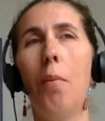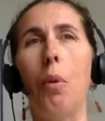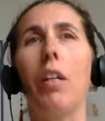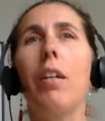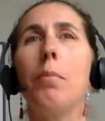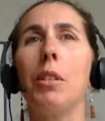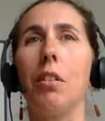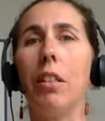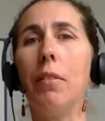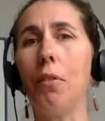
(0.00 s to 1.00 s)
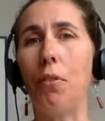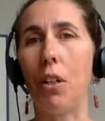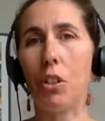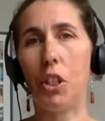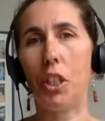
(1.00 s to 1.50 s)
But when it comes to liver
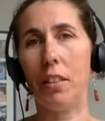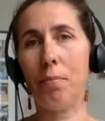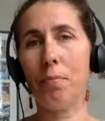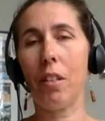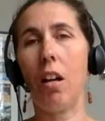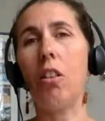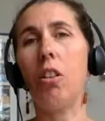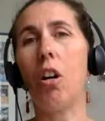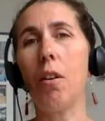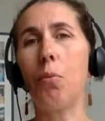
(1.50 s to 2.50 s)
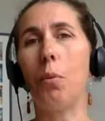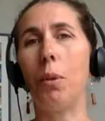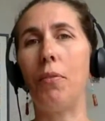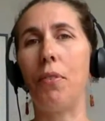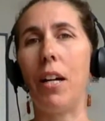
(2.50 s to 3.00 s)
function, a lot of what
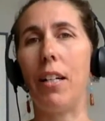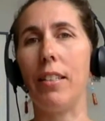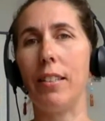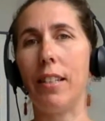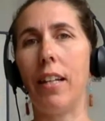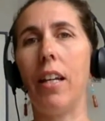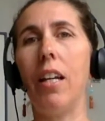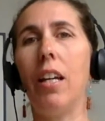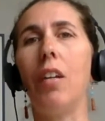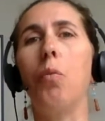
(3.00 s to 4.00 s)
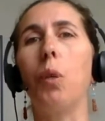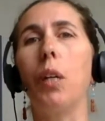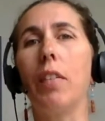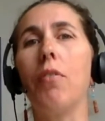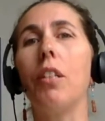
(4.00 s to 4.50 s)
we find is that if we
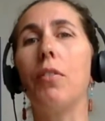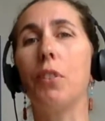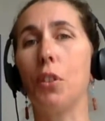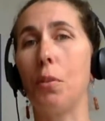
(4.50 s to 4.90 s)
give liver